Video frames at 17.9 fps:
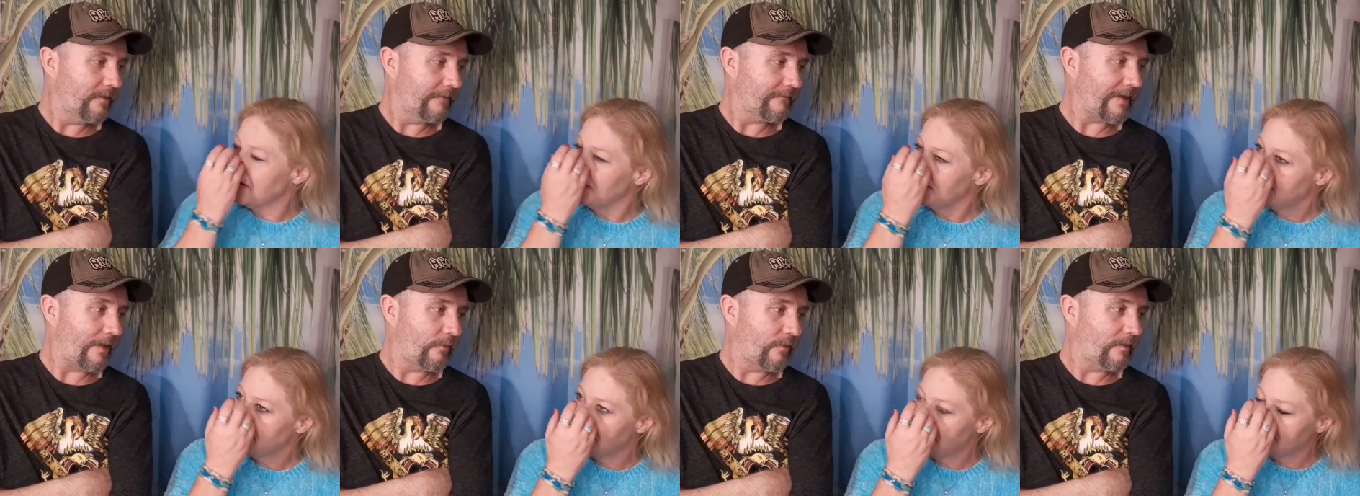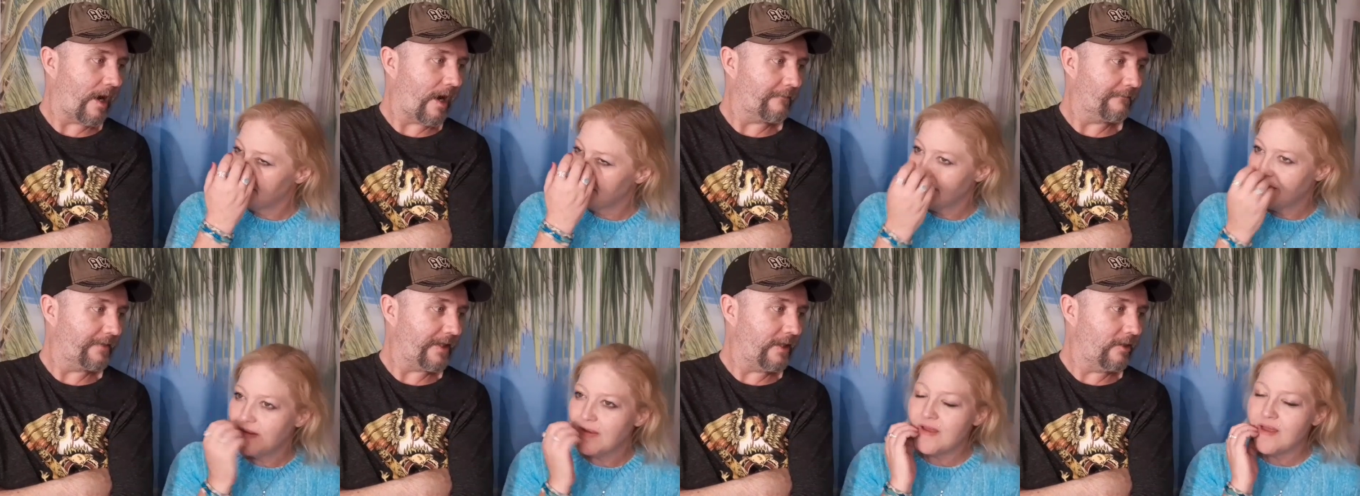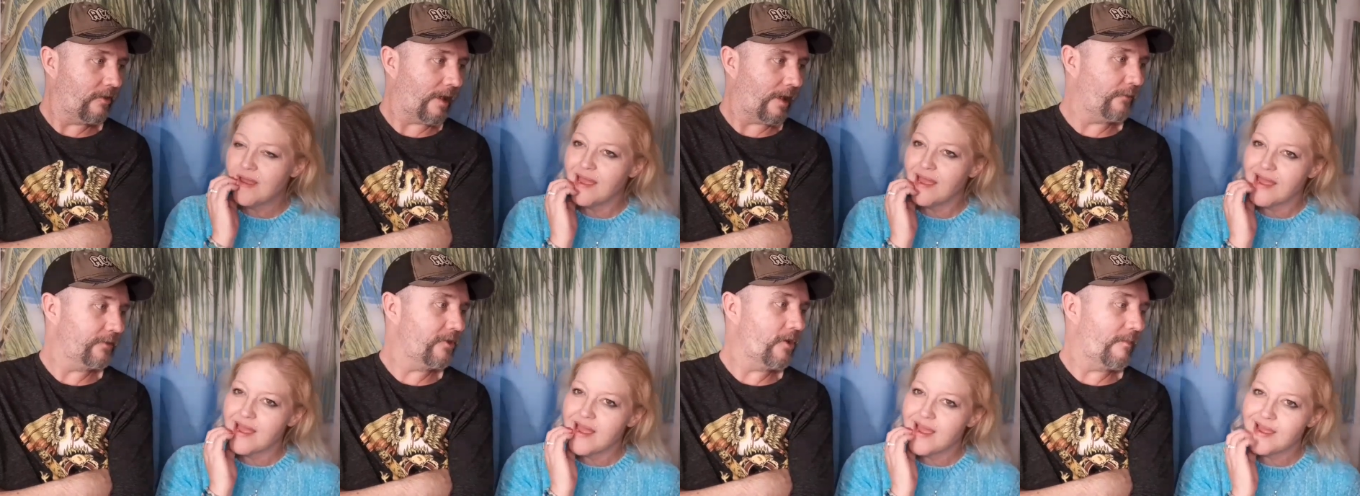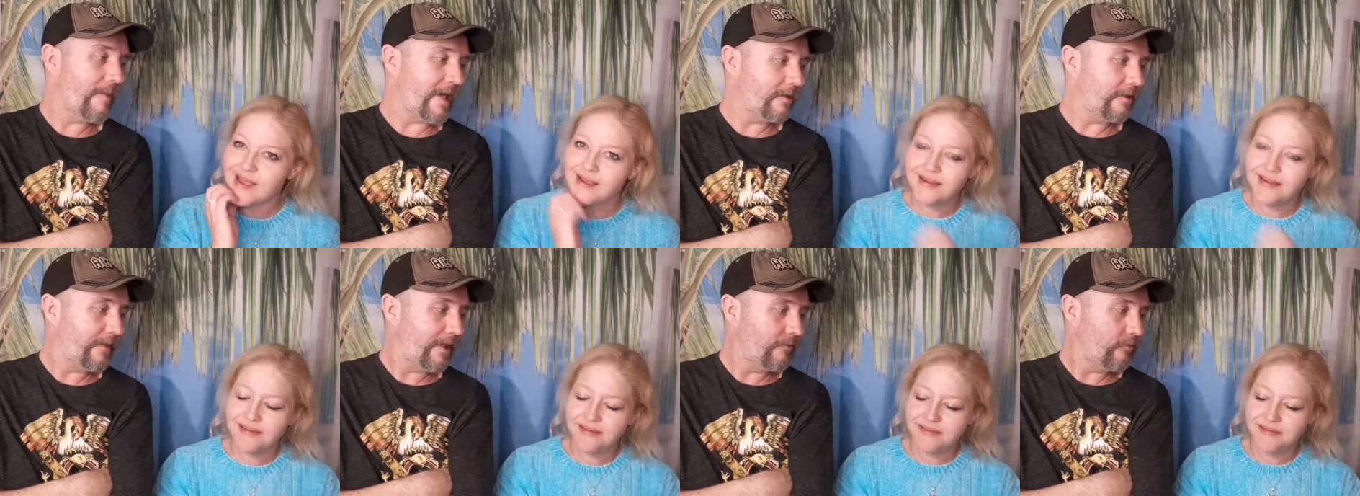Speaker 1: But if I went off keto, I would go
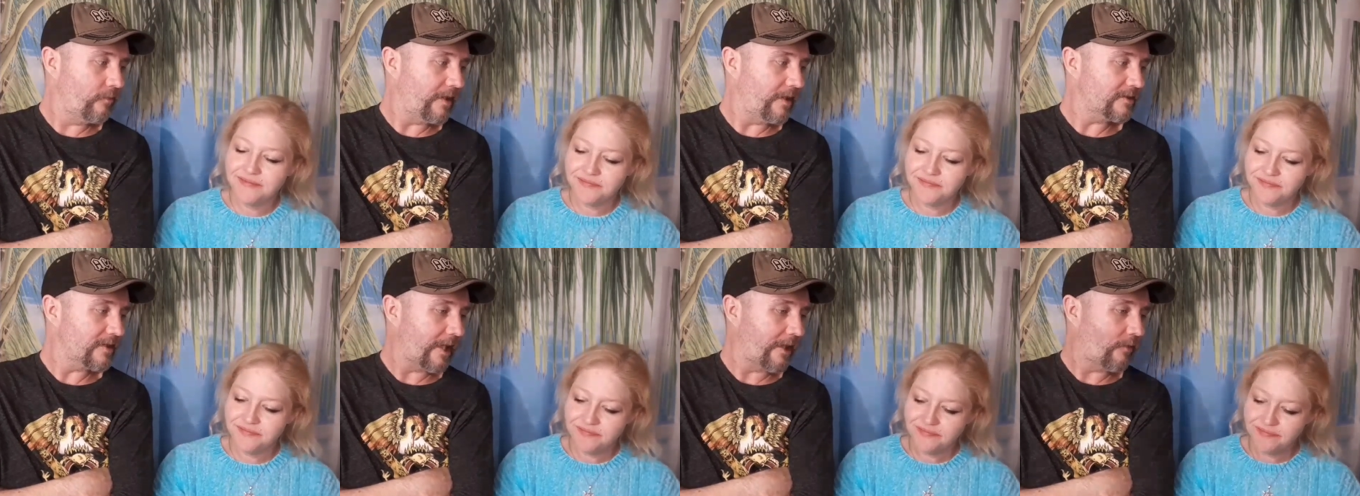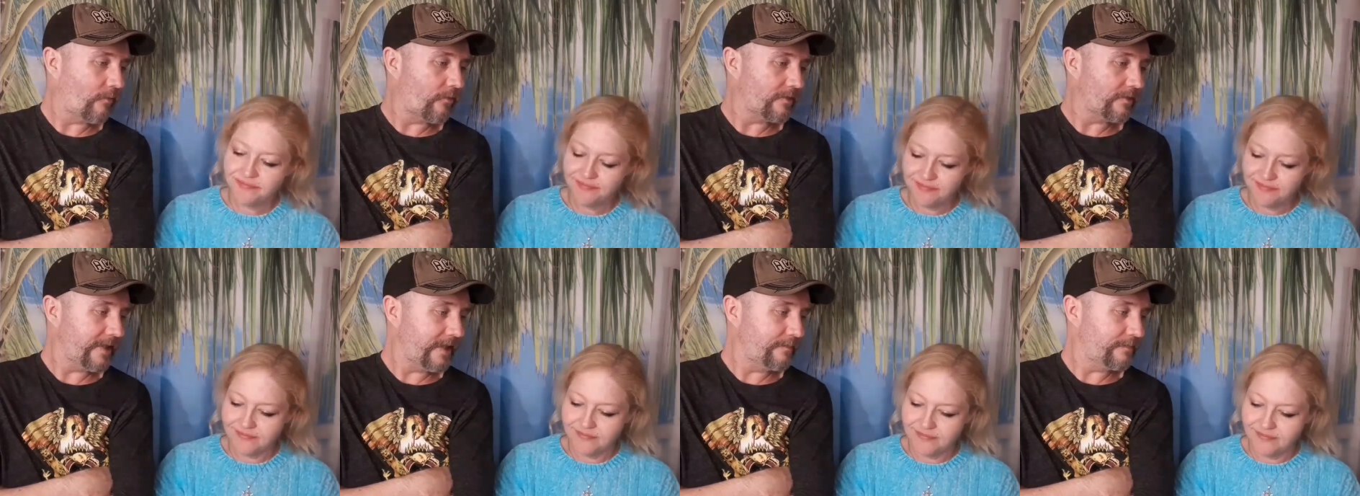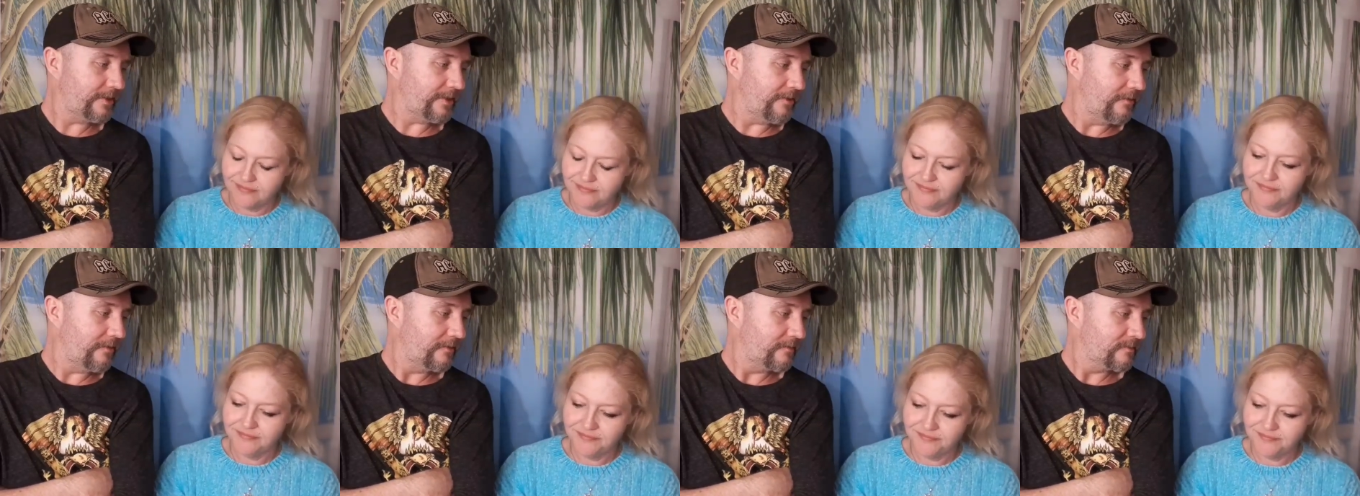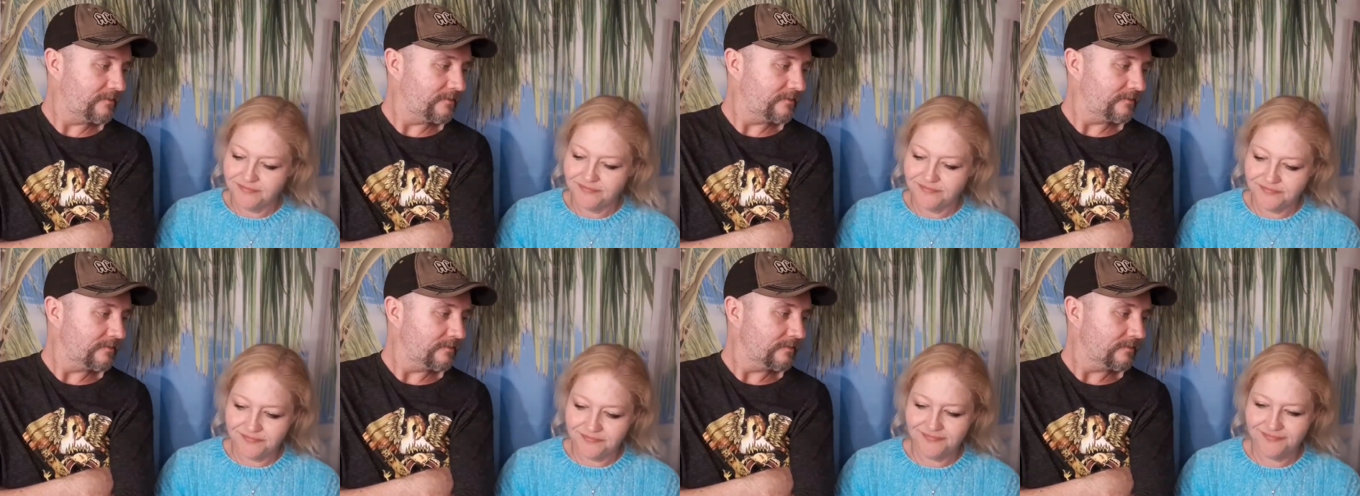back bed the me because I don't want to tempt you.
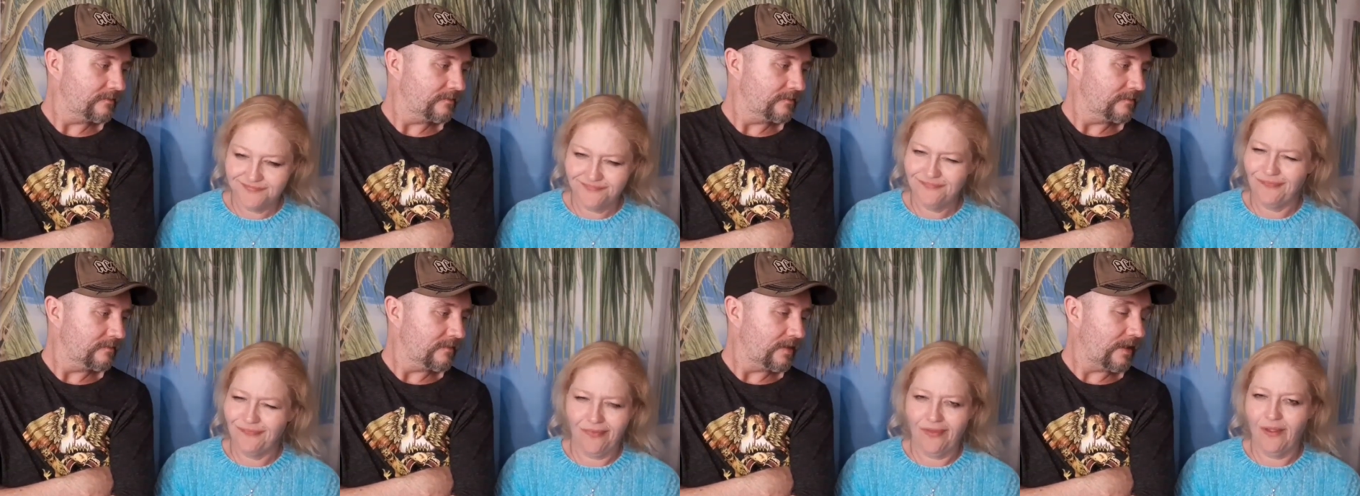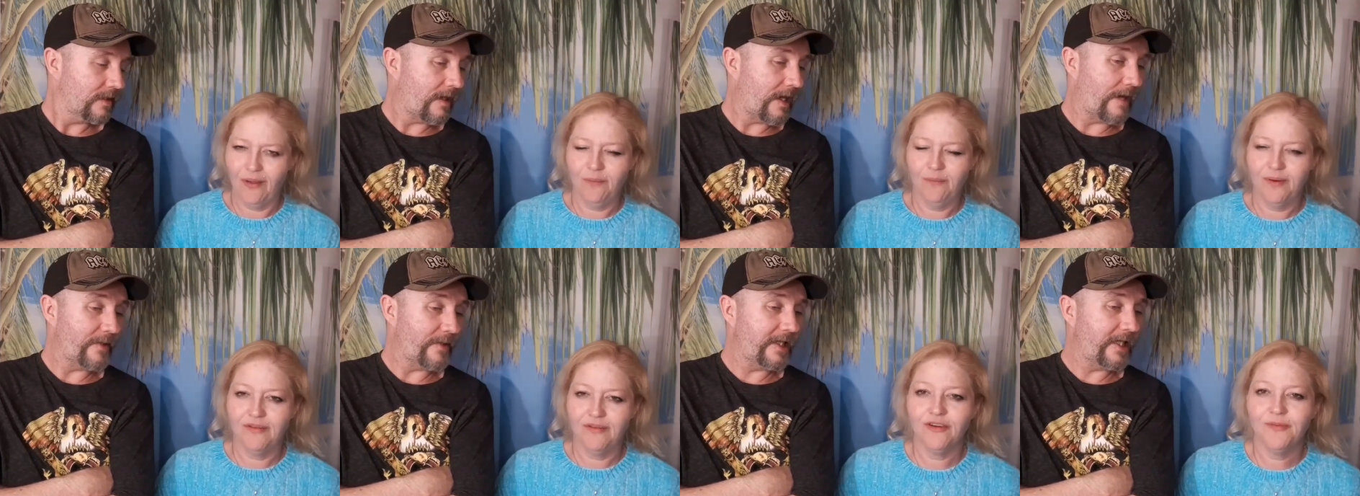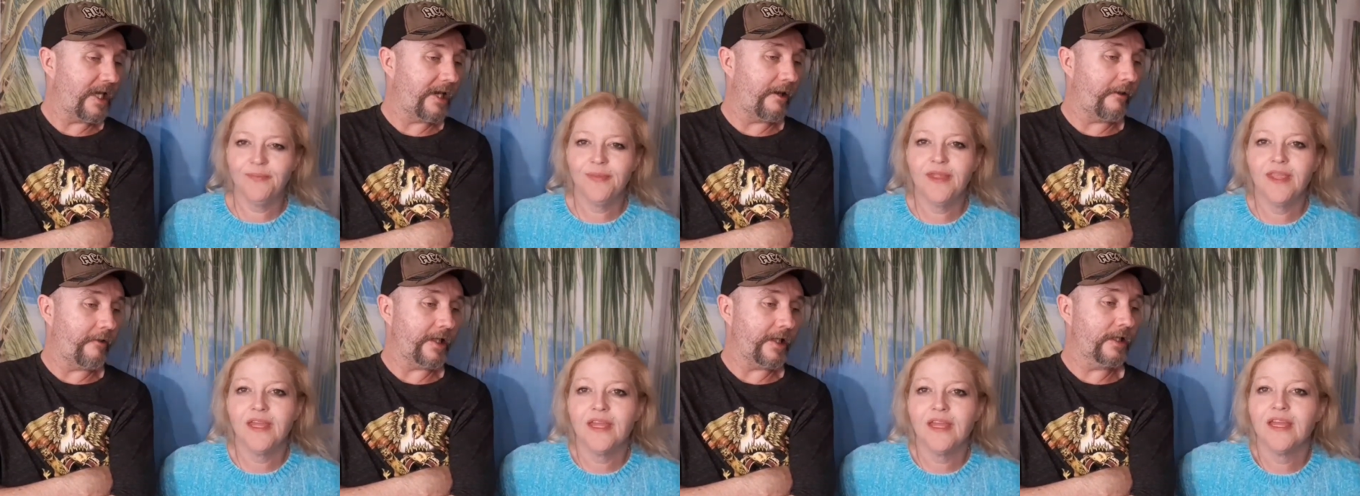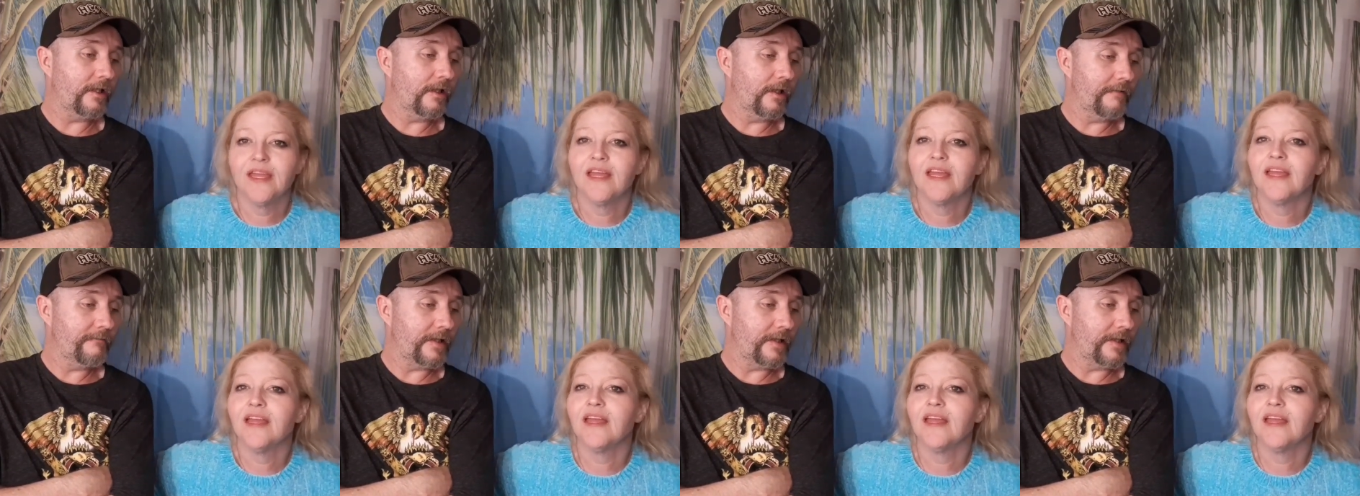I'm a caring and